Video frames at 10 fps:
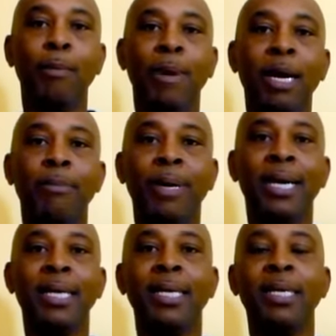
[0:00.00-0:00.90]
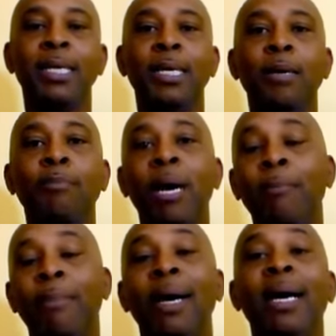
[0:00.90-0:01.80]
My body,
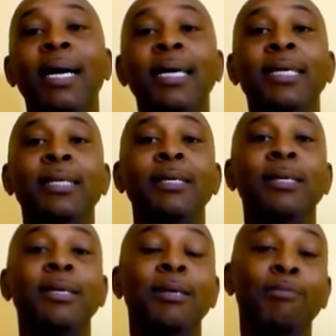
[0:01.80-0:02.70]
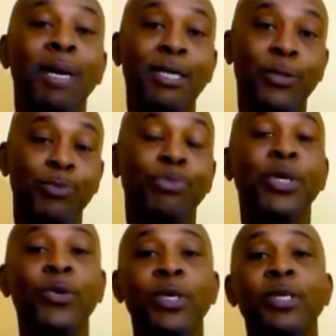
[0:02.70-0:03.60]
my mind, my
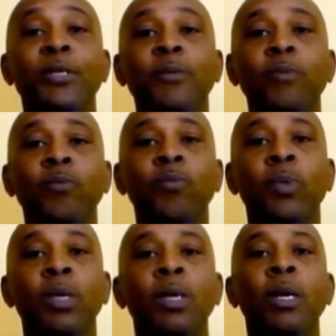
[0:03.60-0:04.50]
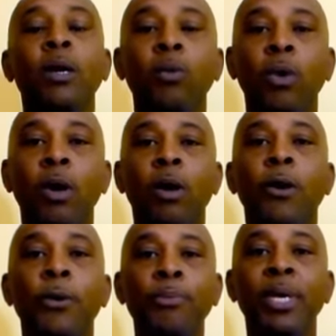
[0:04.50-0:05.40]
spirit were
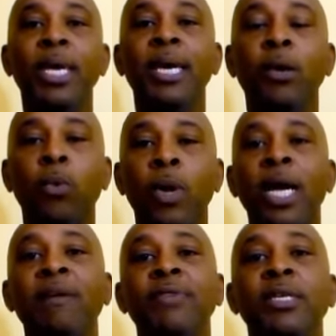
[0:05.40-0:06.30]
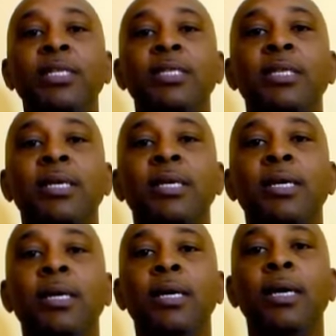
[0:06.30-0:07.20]
all being ravaged
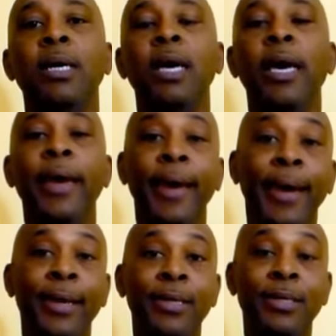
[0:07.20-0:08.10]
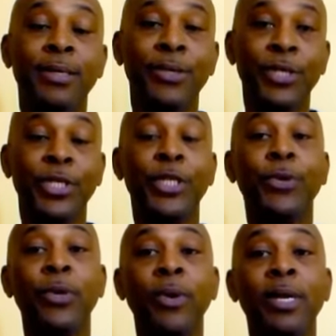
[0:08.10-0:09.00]
and
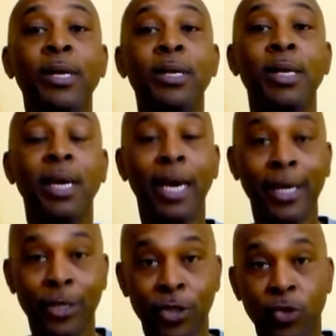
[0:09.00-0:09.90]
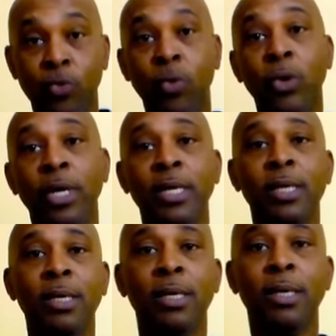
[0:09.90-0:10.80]
deteriorated and destroyed